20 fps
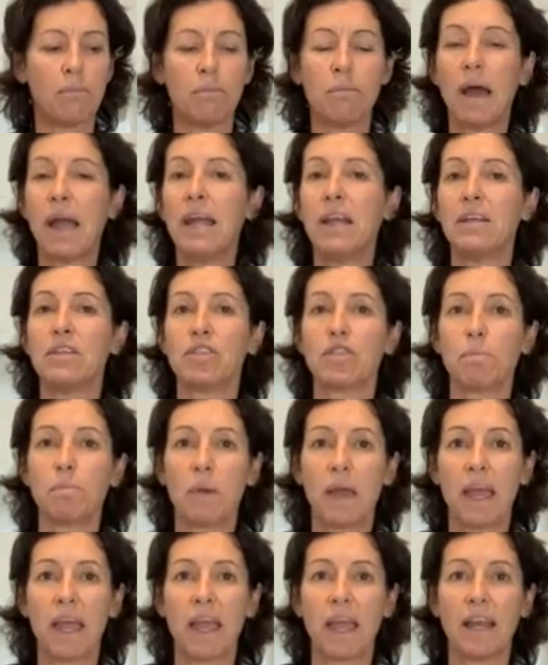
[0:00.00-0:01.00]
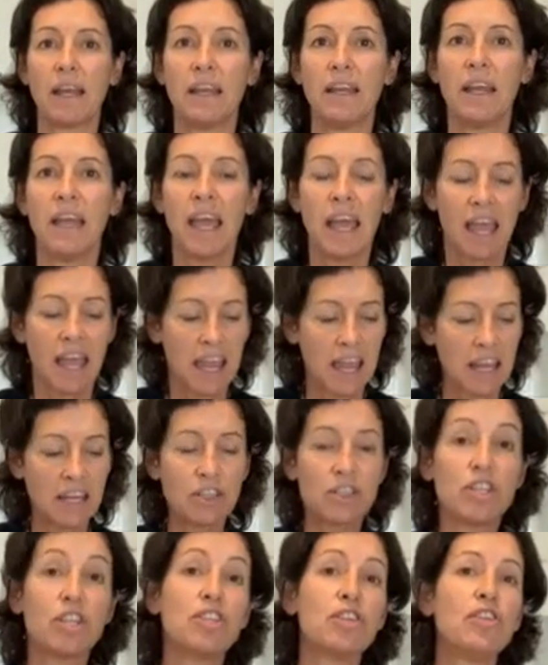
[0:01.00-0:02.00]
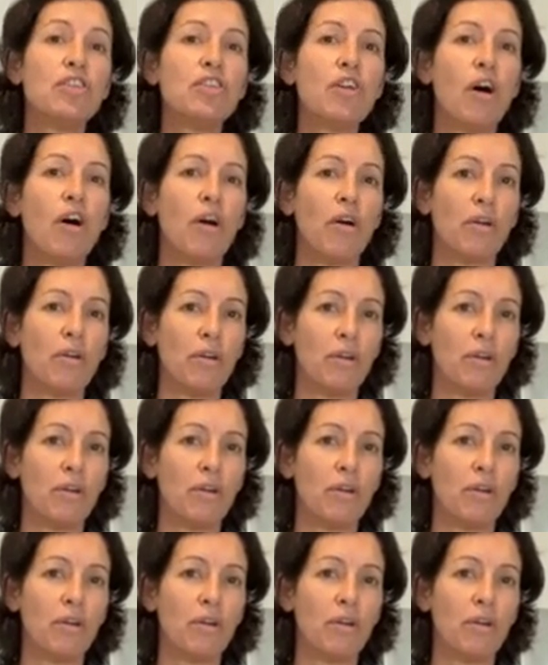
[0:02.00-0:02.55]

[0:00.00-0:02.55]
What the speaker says: made in Japan. And did you know